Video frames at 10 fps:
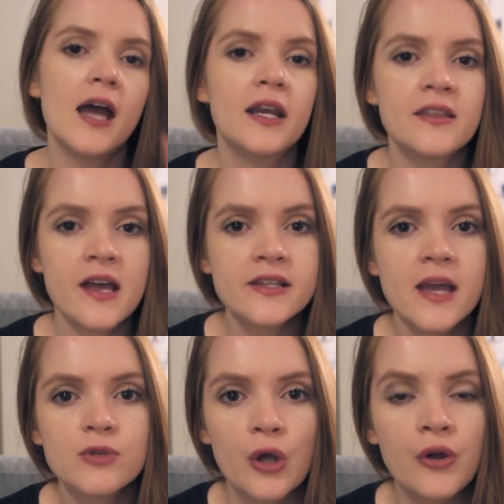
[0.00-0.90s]
And in that
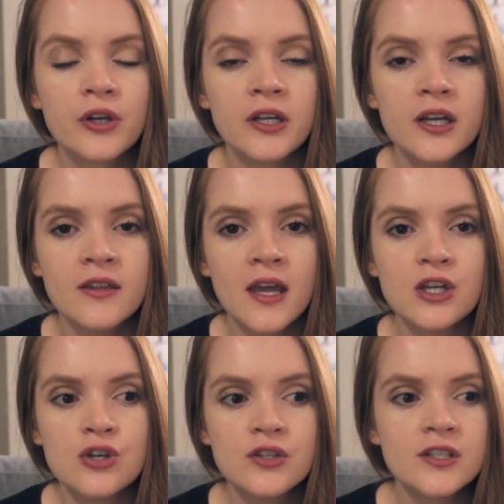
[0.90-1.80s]
same token, they
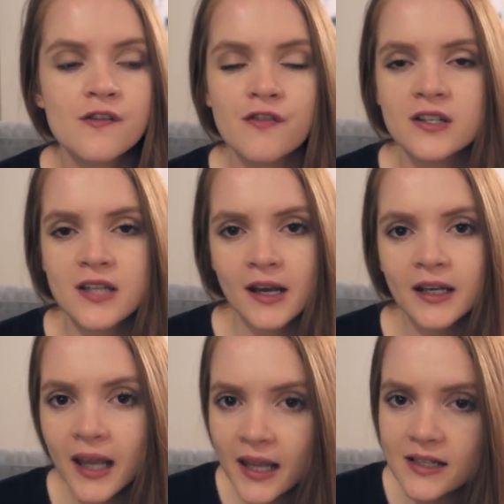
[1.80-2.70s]
use different
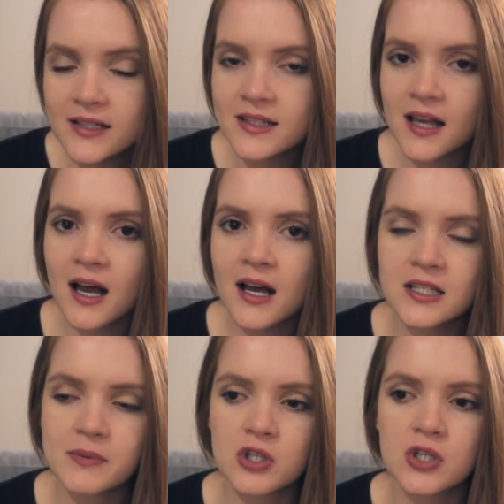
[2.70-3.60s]
techniques, uh,
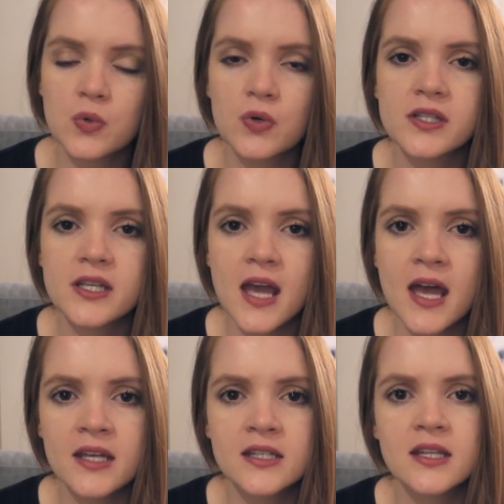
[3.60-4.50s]
especially towards the end,